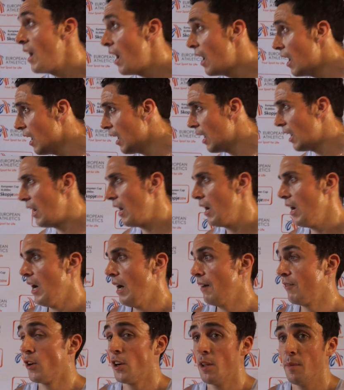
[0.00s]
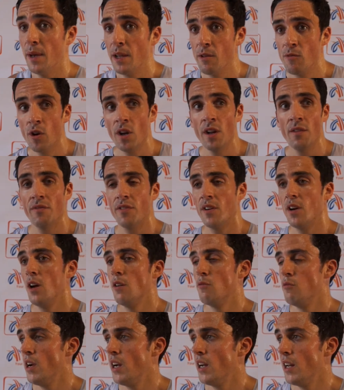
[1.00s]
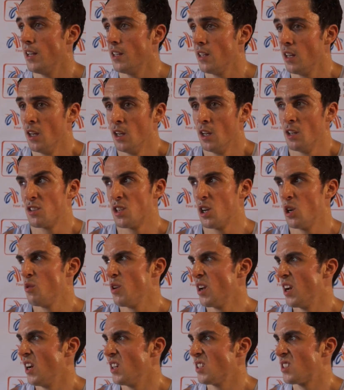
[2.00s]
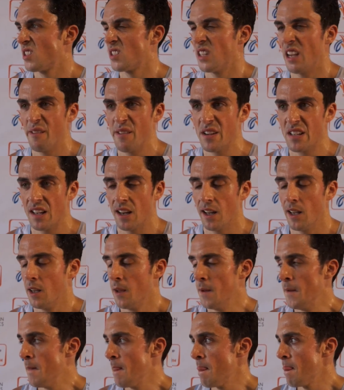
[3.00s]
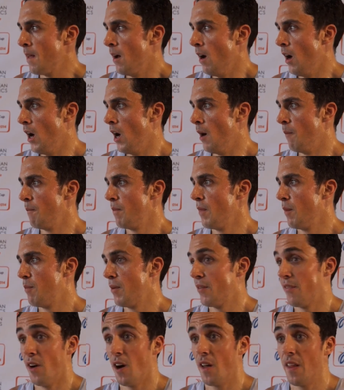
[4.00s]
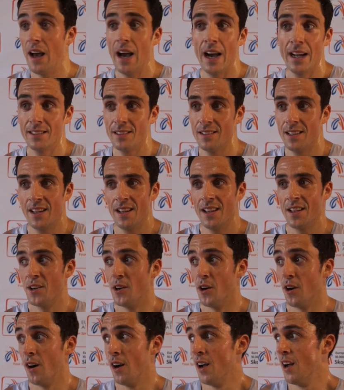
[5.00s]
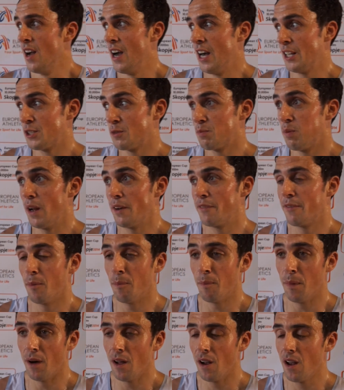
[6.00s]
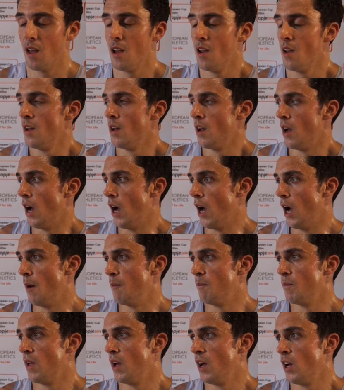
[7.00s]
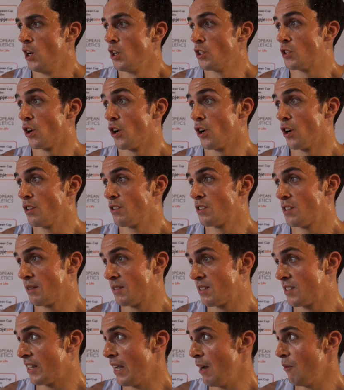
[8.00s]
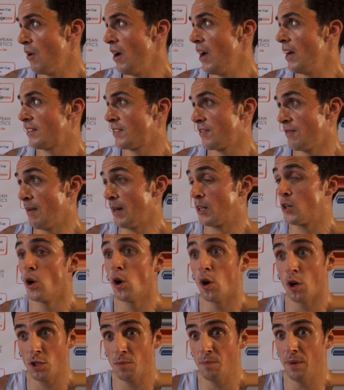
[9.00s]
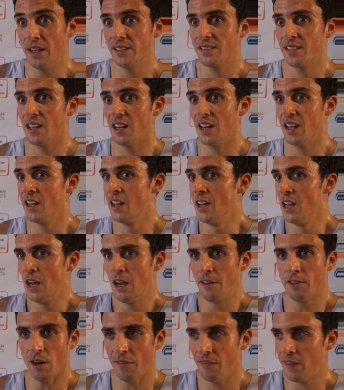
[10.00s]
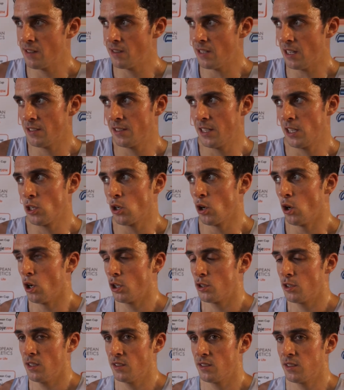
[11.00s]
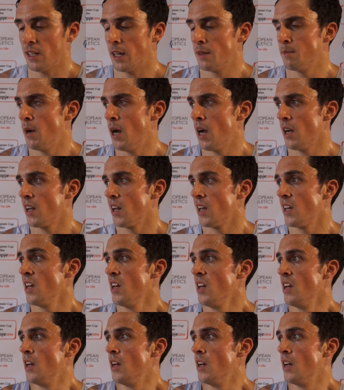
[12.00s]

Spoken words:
Yeah, I've only been running for really 2 years seriously. Before that, I just played football. So to get where, to my coach basically, I've got a fantastic coach in Stan Markley.